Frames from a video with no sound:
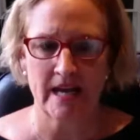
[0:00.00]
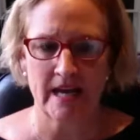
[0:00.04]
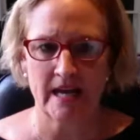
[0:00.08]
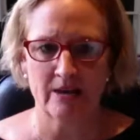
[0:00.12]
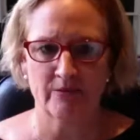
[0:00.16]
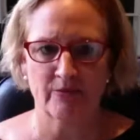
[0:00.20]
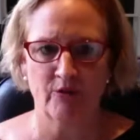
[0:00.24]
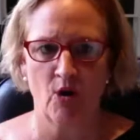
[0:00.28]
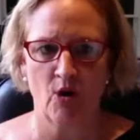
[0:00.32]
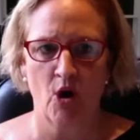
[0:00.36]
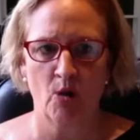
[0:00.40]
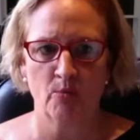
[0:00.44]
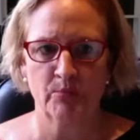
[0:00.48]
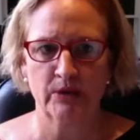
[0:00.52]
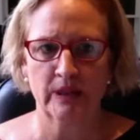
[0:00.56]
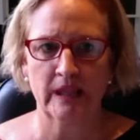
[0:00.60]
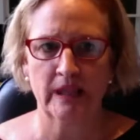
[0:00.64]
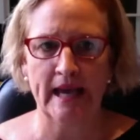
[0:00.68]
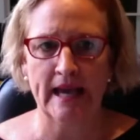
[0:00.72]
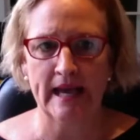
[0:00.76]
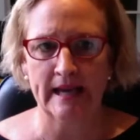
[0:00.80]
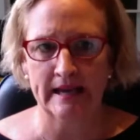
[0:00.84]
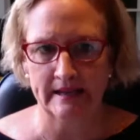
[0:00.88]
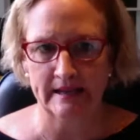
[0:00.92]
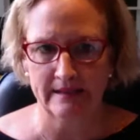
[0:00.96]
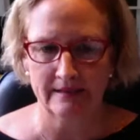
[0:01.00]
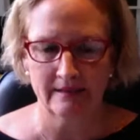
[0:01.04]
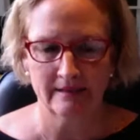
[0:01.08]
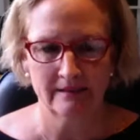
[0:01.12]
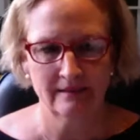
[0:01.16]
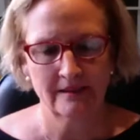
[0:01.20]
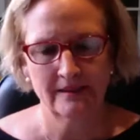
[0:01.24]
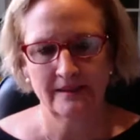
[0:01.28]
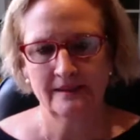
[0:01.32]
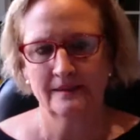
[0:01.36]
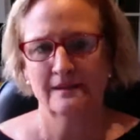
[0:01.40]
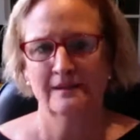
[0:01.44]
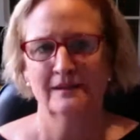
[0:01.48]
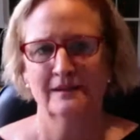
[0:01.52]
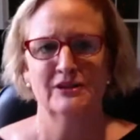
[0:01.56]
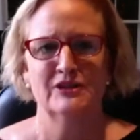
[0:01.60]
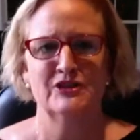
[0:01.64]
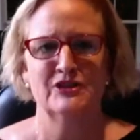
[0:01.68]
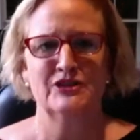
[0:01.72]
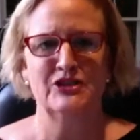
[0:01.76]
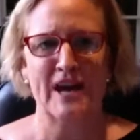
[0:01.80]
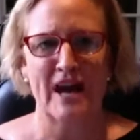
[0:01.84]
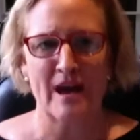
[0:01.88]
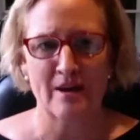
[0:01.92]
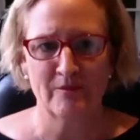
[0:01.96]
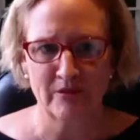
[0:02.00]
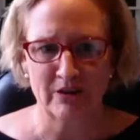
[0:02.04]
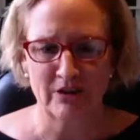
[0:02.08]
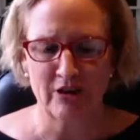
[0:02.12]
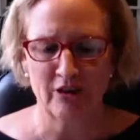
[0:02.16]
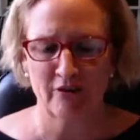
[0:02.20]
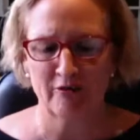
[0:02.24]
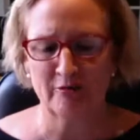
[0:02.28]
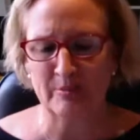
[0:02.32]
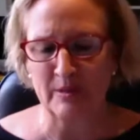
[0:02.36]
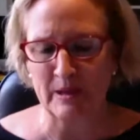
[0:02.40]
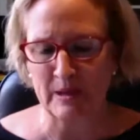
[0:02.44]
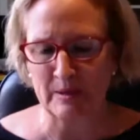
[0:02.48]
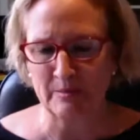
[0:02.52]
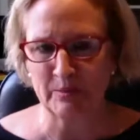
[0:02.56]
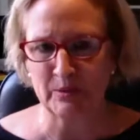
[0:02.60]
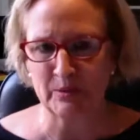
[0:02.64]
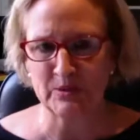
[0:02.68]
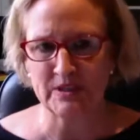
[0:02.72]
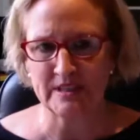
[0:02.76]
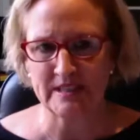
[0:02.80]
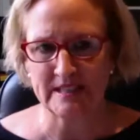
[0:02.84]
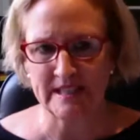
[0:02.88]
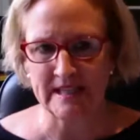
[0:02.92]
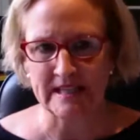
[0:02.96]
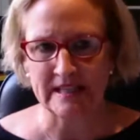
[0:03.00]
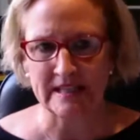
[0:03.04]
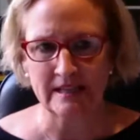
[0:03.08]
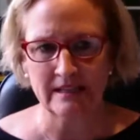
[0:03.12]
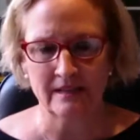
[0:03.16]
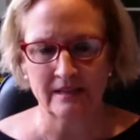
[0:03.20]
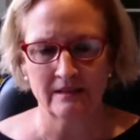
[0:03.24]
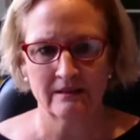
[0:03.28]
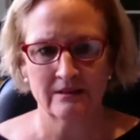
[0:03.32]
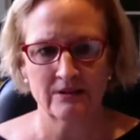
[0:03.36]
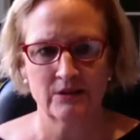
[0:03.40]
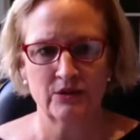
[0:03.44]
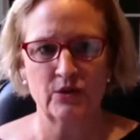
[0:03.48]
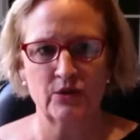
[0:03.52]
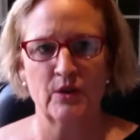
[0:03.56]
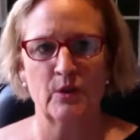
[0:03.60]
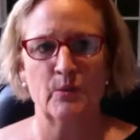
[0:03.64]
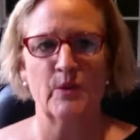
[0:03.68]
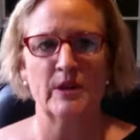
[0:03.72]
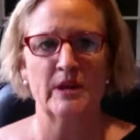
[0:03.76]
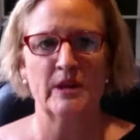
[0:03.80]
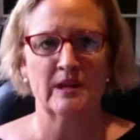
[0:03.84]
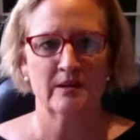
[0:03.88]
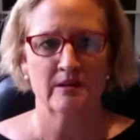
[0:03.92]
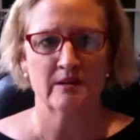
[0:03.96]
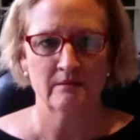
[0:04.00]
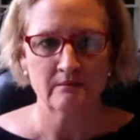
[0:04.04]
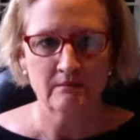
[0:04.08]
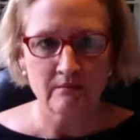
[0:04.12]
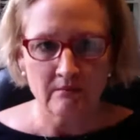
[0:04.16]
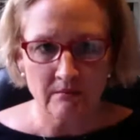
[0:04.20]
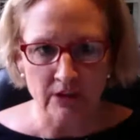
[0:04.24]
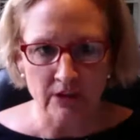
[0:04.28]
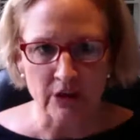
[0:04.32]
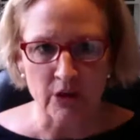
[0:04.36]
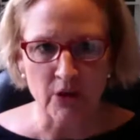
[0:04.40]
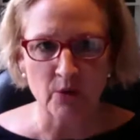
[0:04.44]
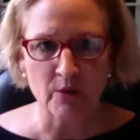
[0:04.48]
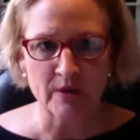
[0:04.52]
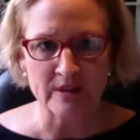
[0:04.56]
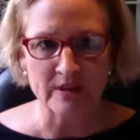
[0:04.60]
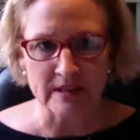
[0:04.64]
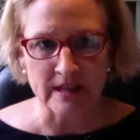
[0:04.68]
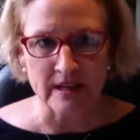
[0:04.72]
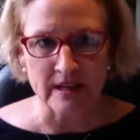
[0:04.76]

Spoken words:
for our planet to have enough people sick so that we can, it's like